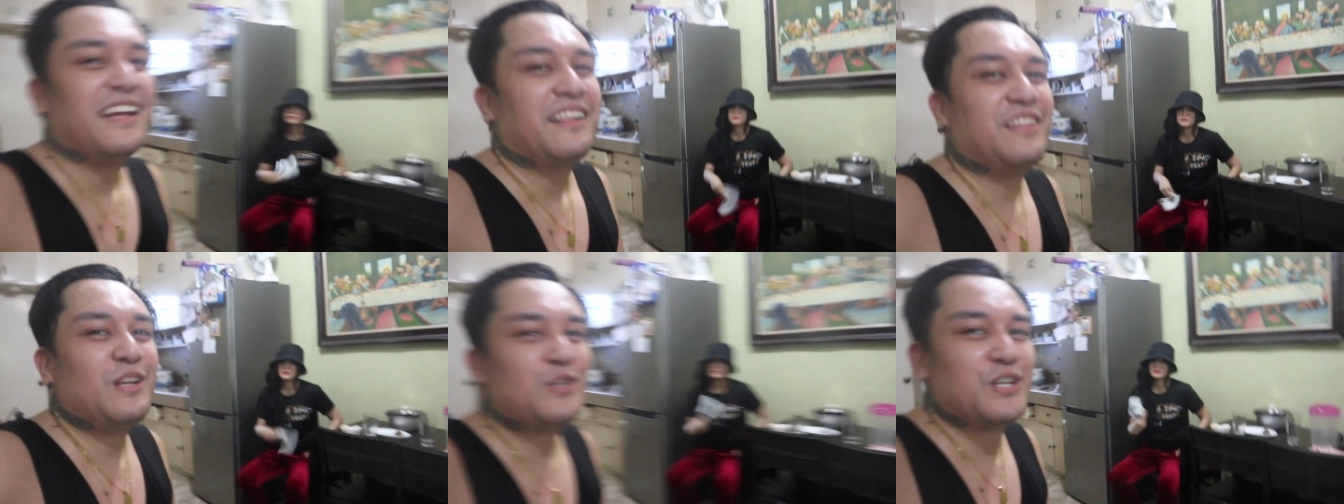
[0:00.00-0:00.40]

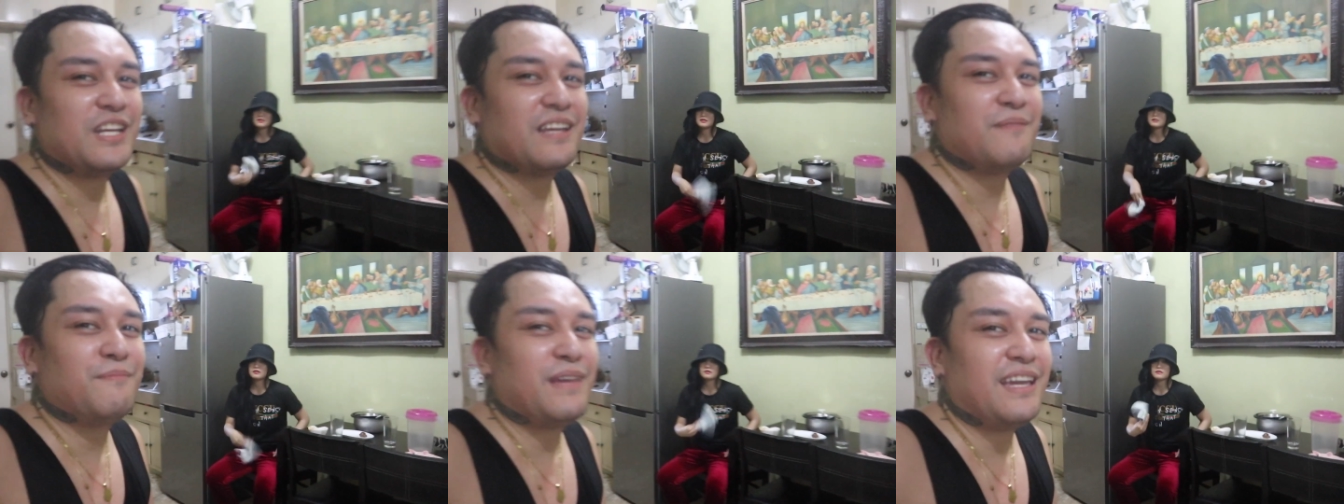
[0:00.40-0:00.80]

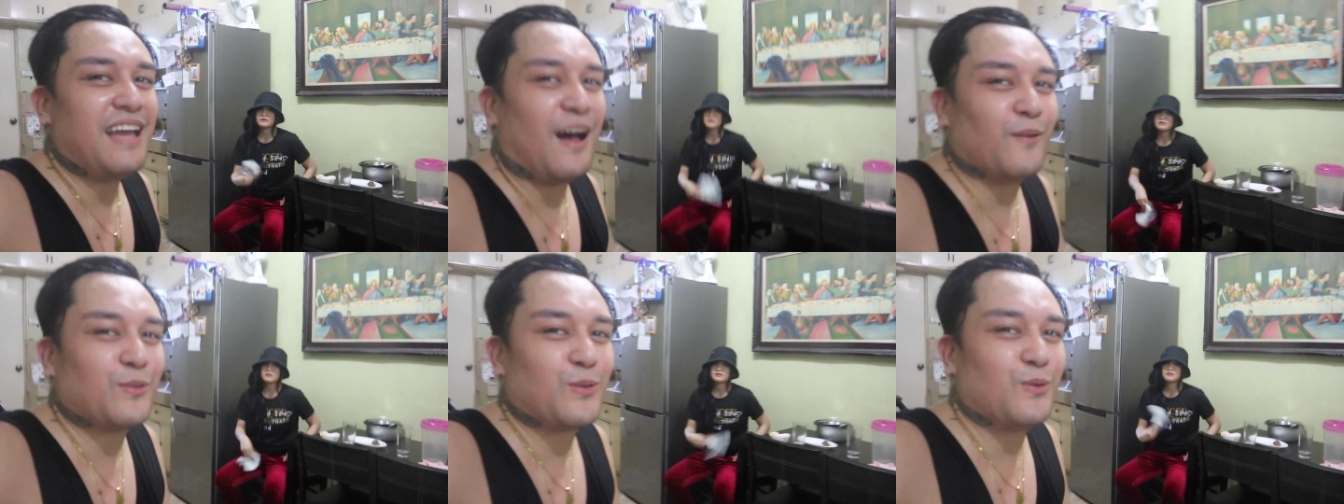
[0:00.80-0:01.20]
teaching me
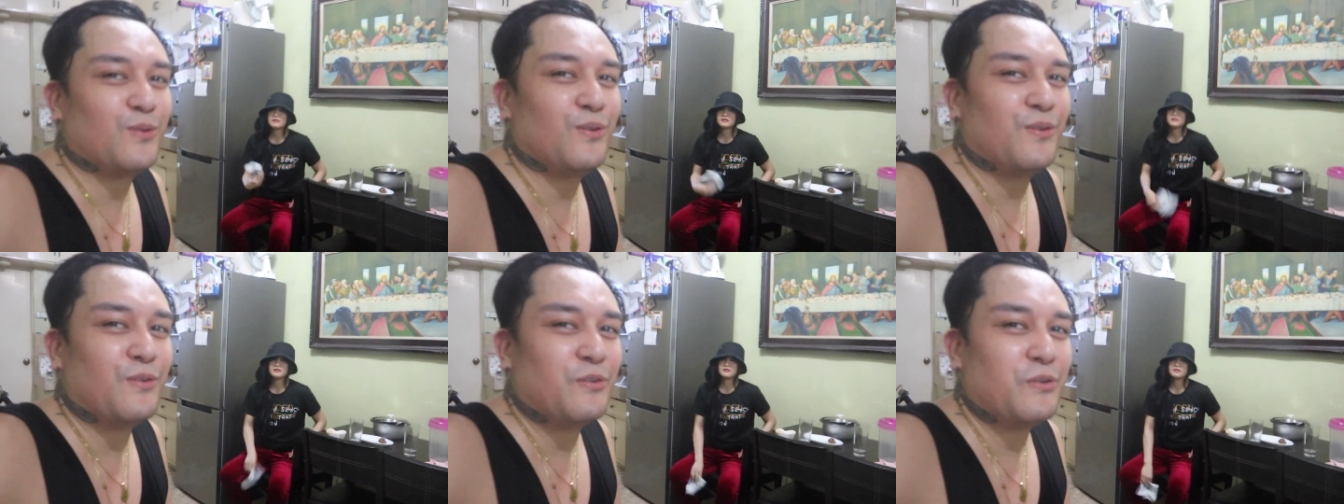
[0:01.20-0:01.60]
how to
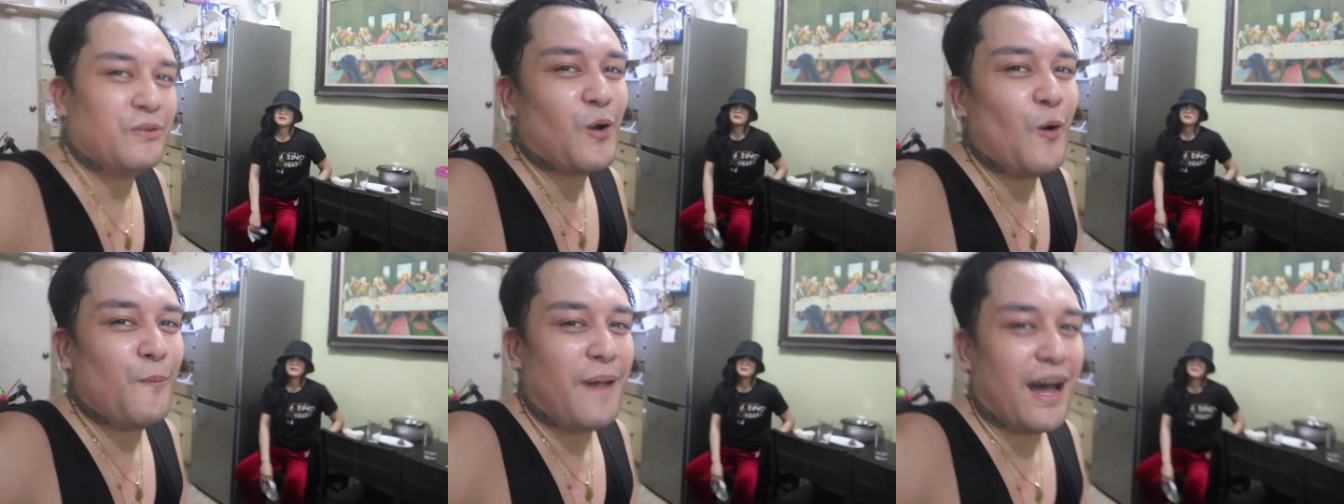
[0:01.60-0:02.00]

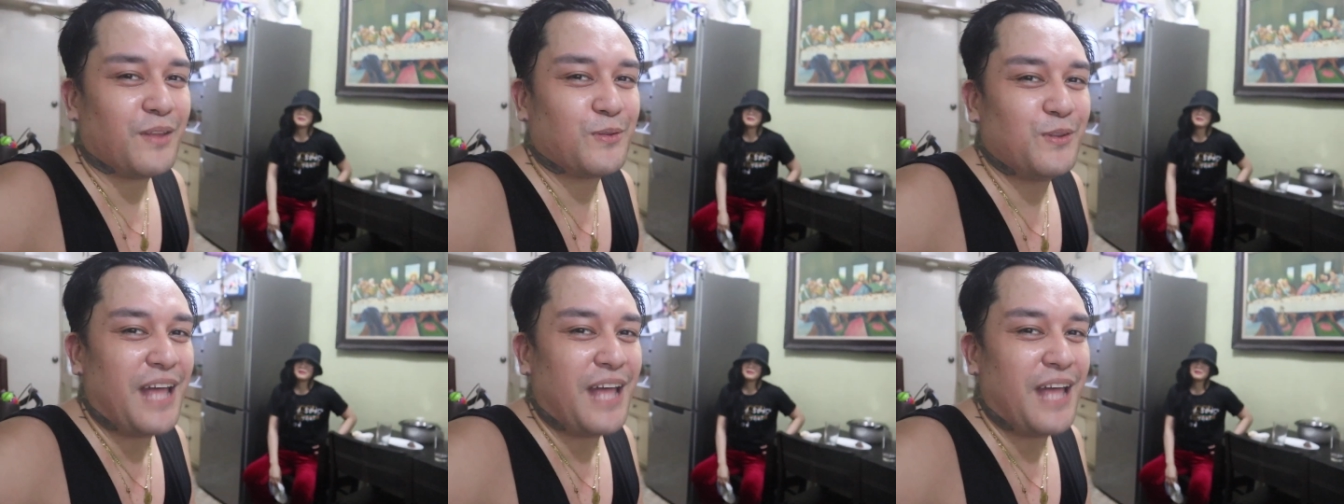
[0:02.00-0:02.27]
go back to